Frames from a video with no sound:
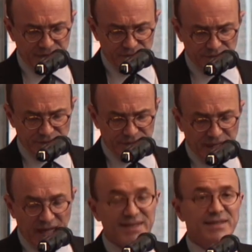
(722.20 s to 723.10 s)
use
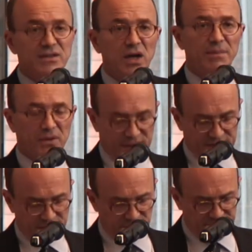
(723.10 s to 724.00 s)
has doubled in
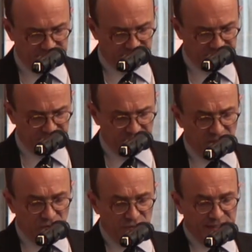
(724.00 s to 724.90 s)
the region.
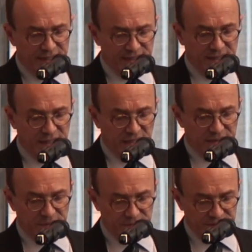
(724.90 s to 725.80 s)
Today,
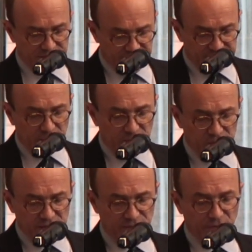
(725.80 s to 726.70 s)
it
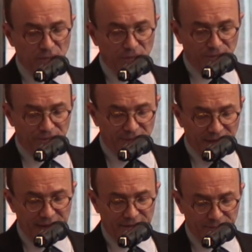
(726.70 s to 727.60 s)
amounts for
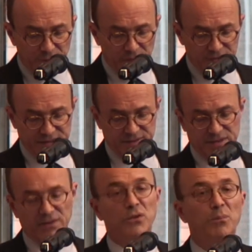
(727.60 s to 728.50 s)

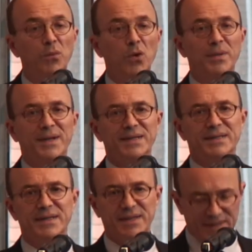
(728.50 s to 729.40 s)
5% of the
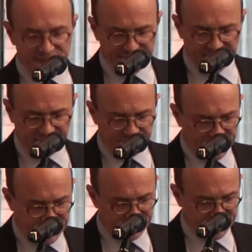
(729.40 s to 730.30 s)
mobility inside
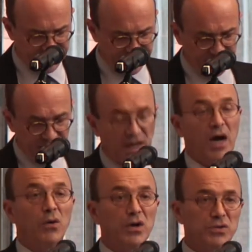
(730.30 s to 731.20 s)
Paris.
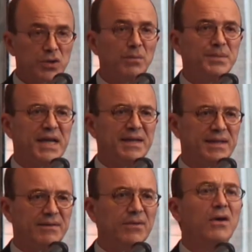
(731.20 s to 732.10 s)
Our
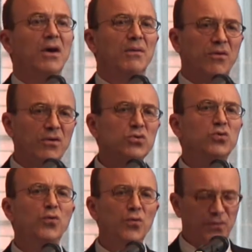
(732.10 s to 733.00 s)
objective for
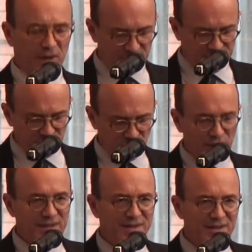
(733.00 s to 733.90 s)

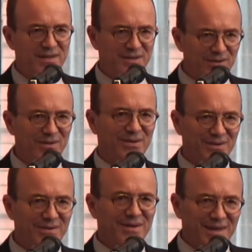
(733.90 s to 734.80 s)
2020, so